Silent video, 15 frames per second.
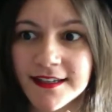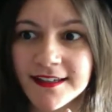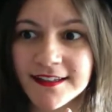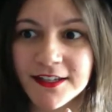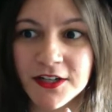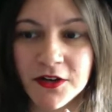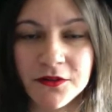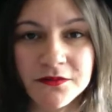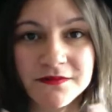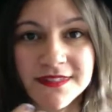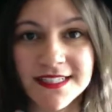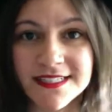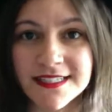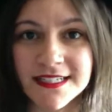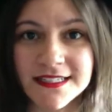You know,
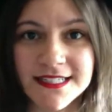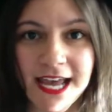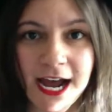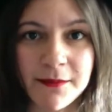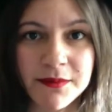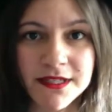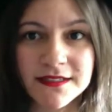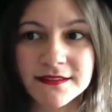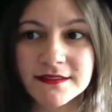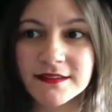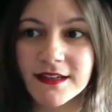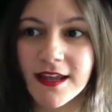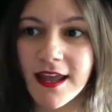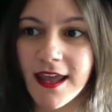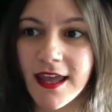these things happen
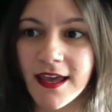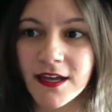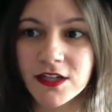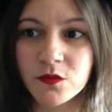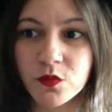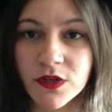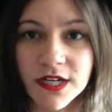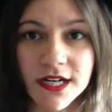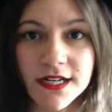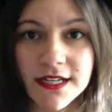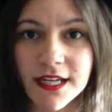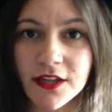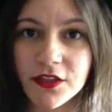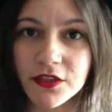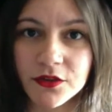and we're going to
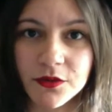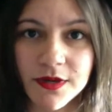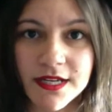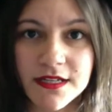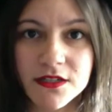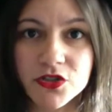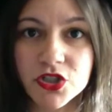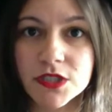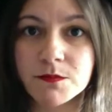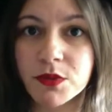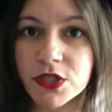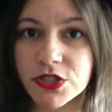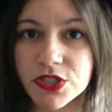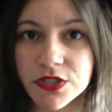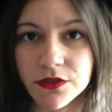get through it. Just
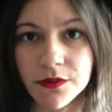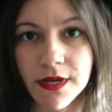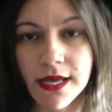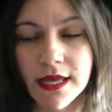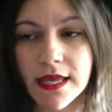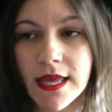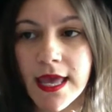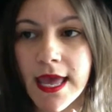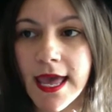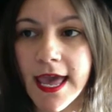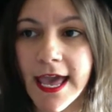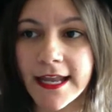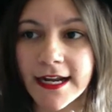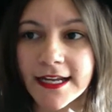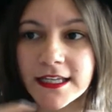push through it.
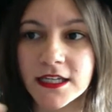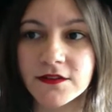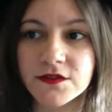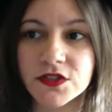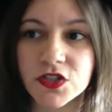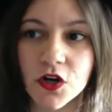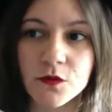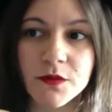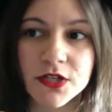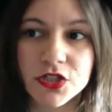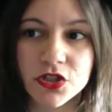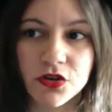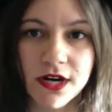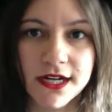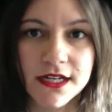And I give so
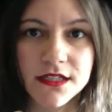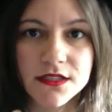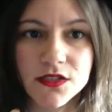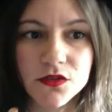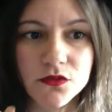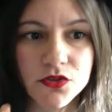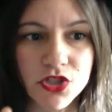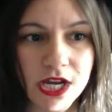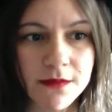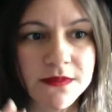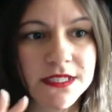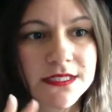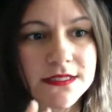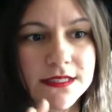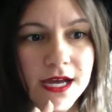much credit to
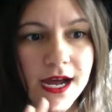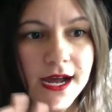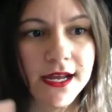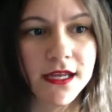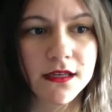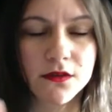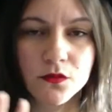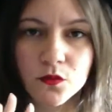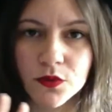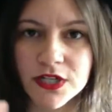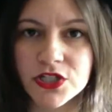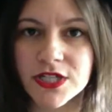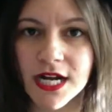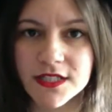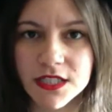James because I
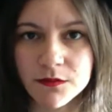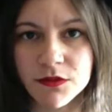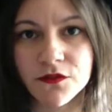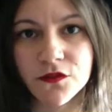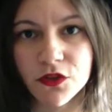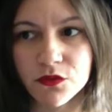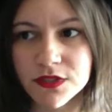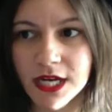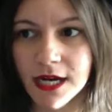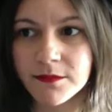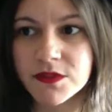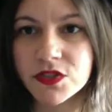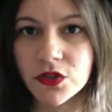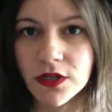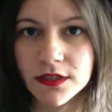reached out to him a few
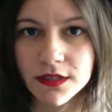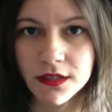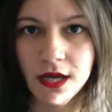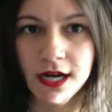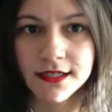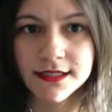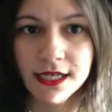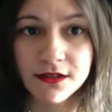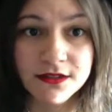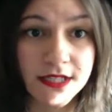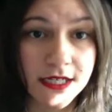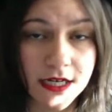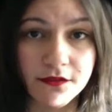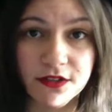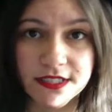times during the lockdowns
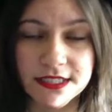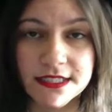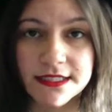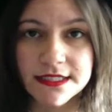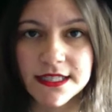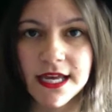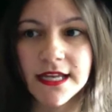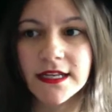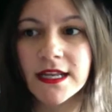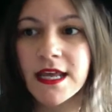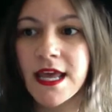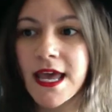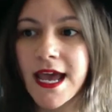and ever since then.